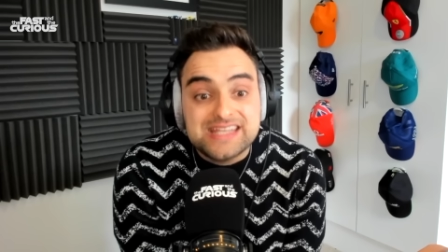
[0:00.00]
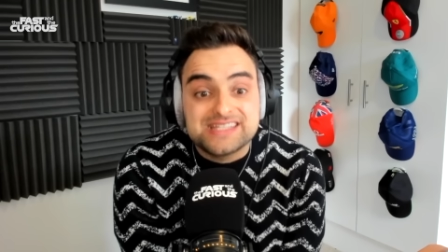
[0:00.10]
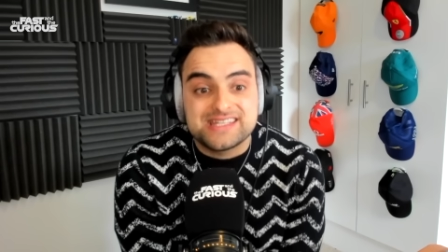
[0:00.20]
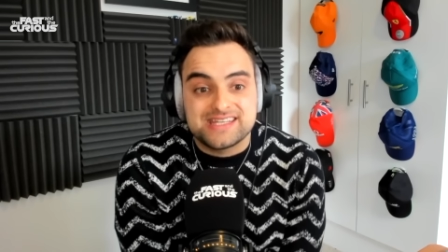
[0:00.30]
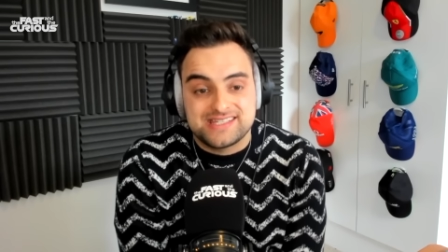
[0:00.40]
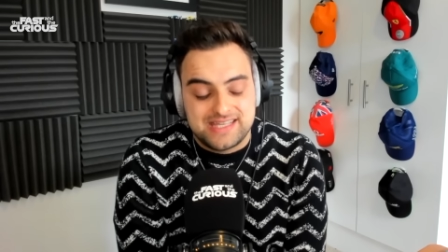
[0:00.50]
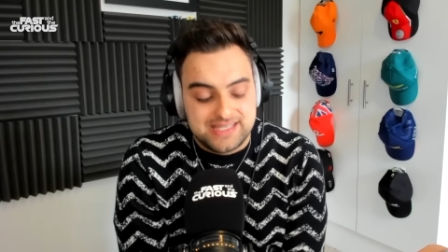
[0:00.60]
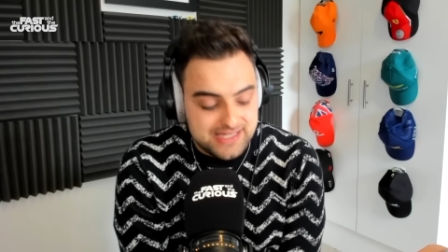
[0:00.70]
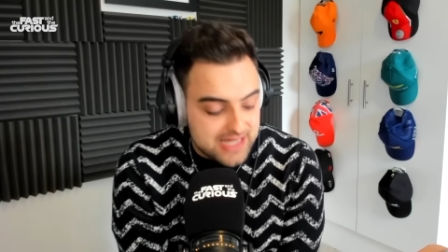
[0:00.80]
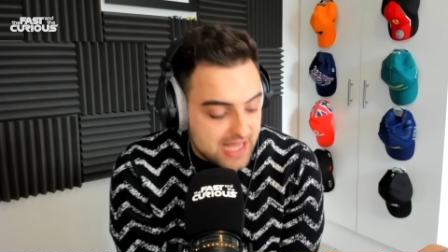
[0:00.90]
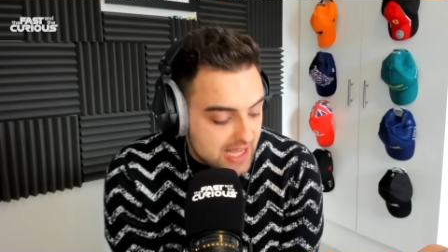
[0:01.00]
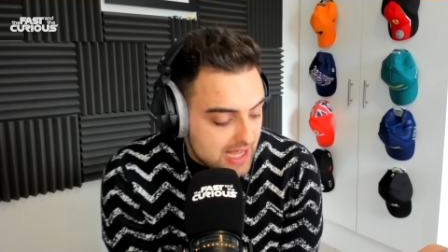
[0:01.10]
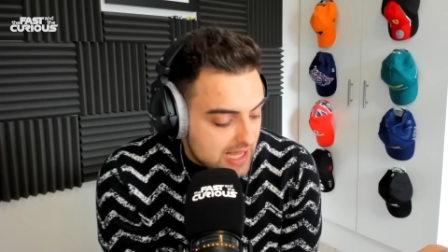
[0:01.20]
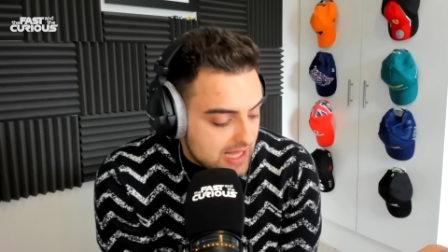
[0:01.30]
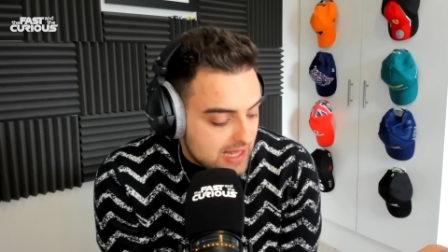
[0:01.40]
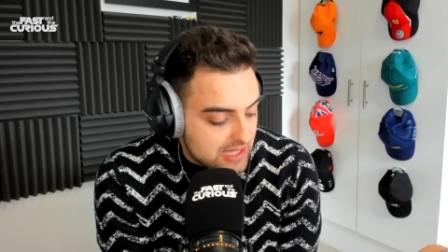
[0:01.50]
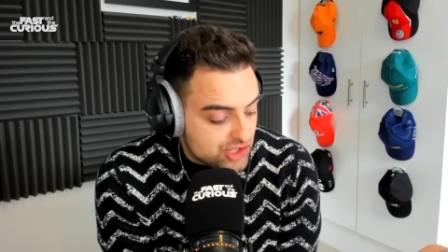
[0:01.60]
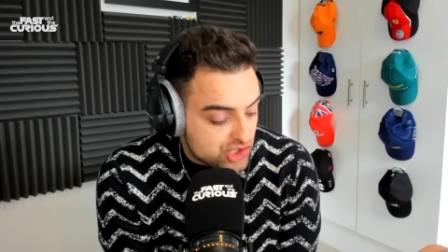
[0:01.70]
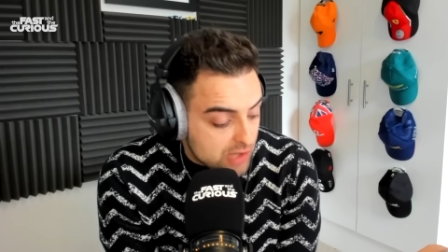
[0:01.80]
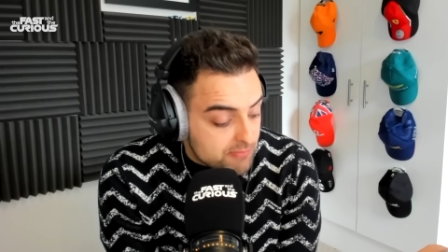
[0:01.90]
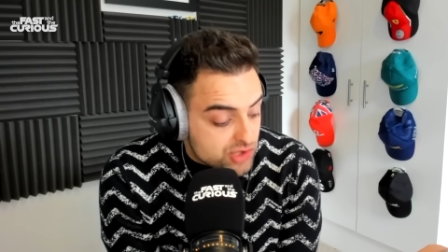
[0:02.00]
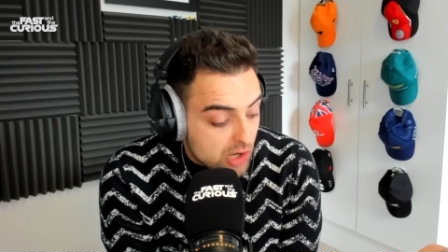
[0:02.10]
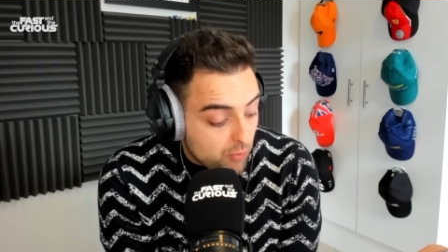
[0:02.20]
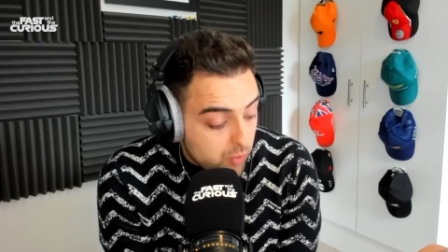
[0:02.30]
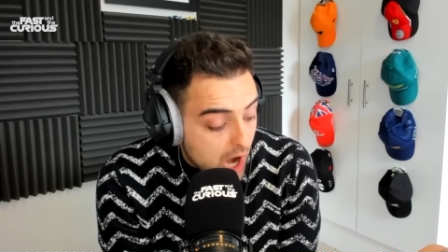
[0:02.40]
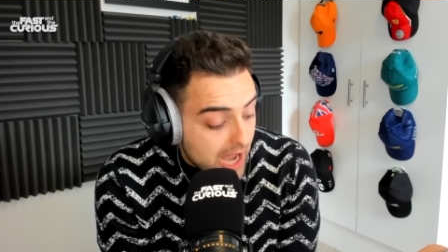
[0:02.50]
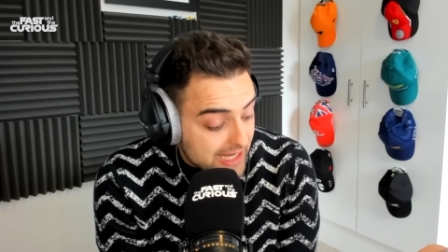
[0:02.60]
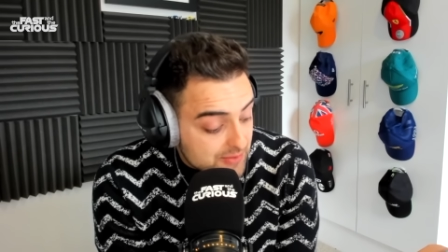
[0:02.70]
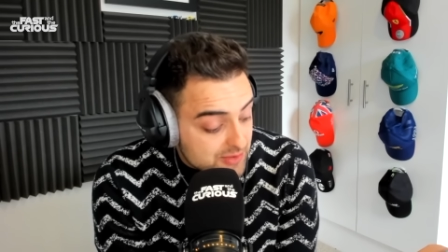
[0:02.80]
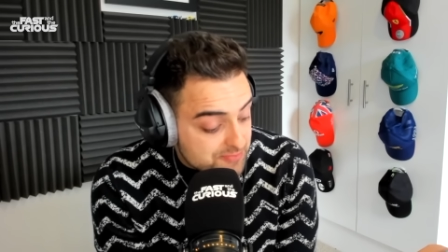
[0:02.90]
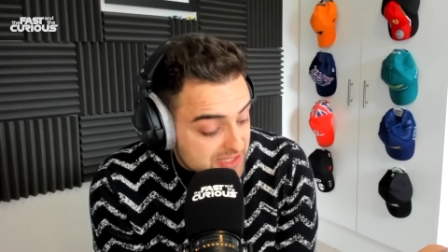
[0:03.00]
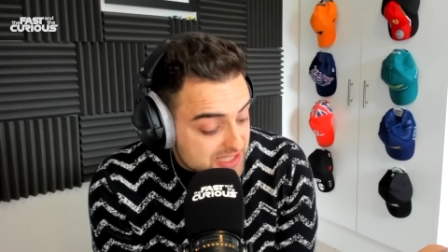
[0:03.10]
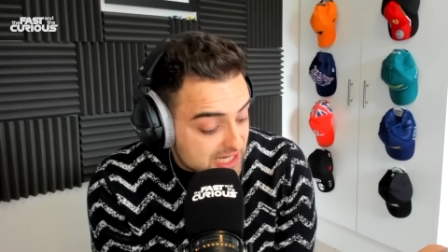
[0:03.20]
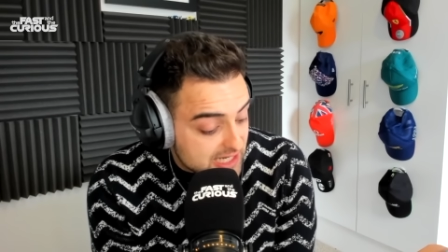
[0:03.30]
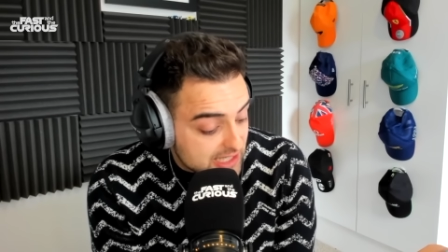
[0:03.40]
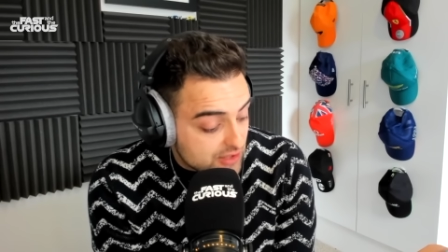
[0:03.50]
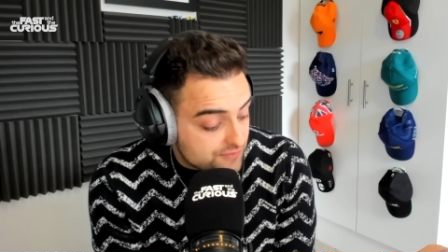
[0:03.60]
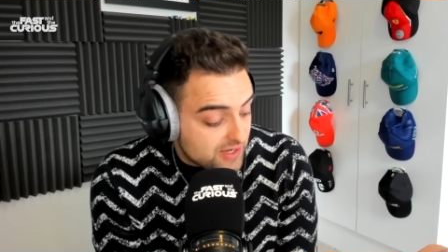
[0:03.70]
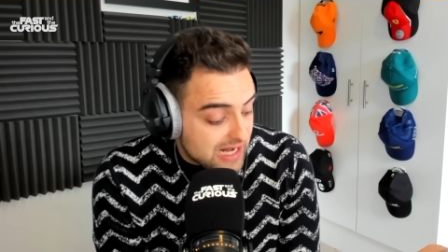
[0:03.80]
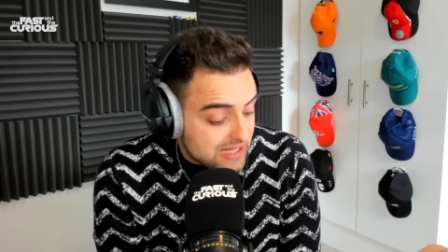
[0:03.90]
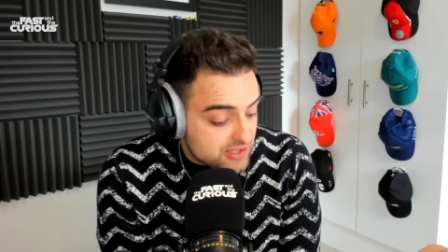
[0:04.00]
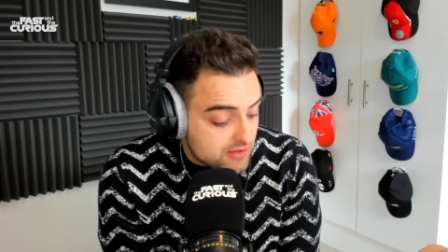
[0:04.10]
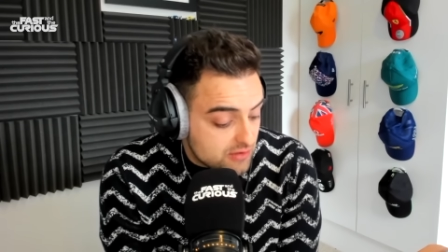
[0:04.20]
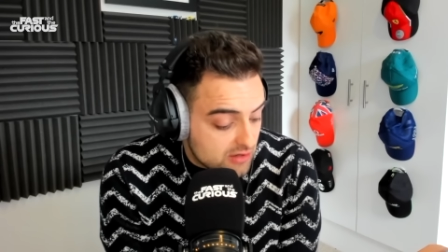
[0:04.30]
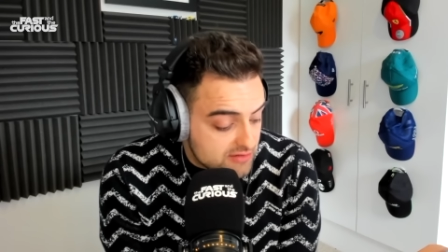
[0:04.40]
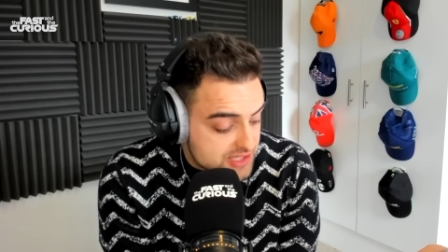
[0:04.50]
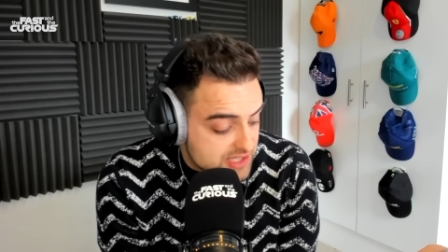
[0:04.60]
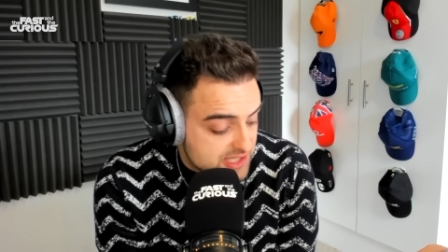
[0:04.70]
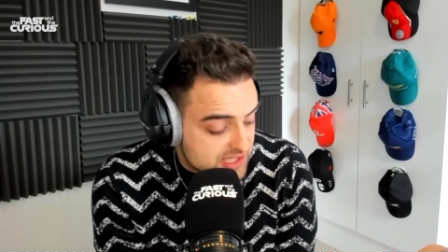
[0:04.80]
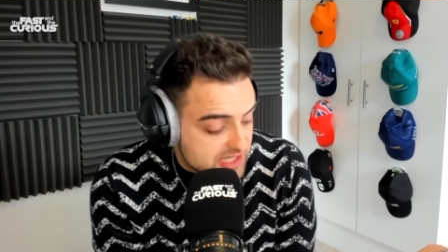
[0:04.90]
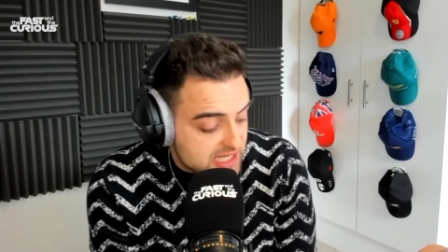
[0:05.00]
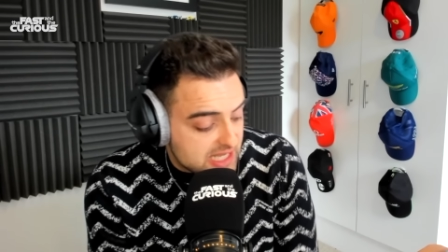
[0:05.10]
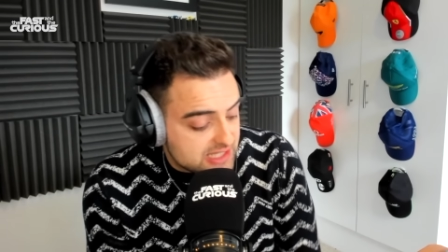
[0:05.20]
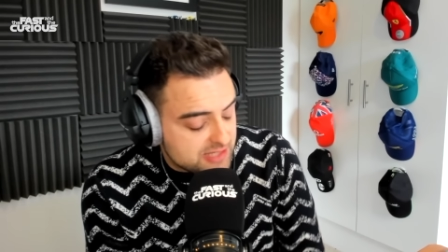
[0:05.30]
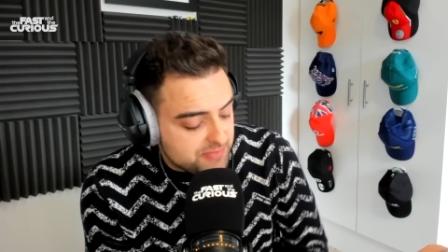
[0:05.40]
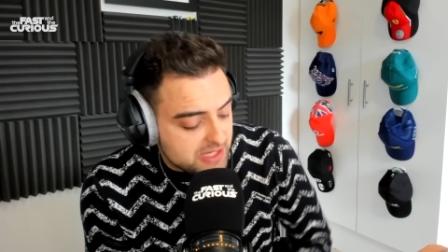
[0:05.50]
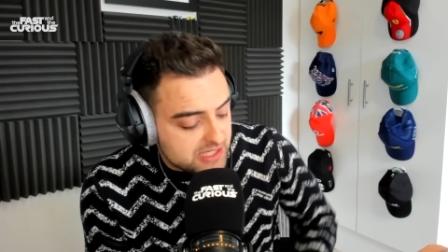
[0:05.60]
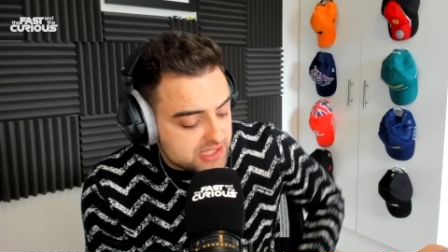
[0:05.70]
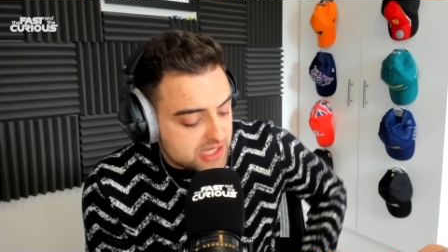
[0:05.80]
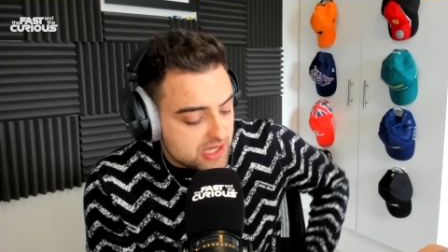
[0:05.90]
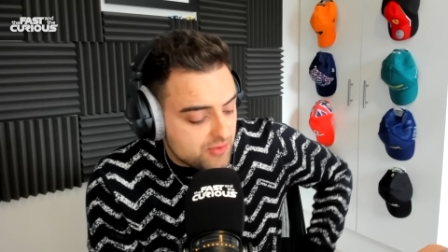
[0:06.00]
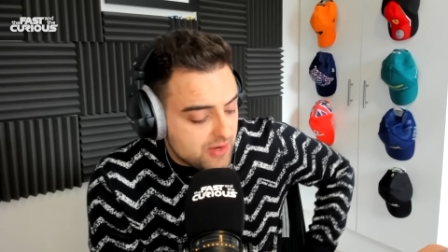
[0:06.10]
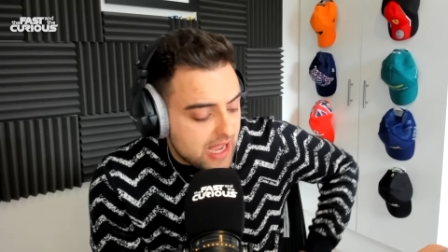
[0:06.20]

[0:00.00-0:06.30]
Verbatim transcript: is this season, that sums up why it was particularly good for Lando Norris to sneak into P2.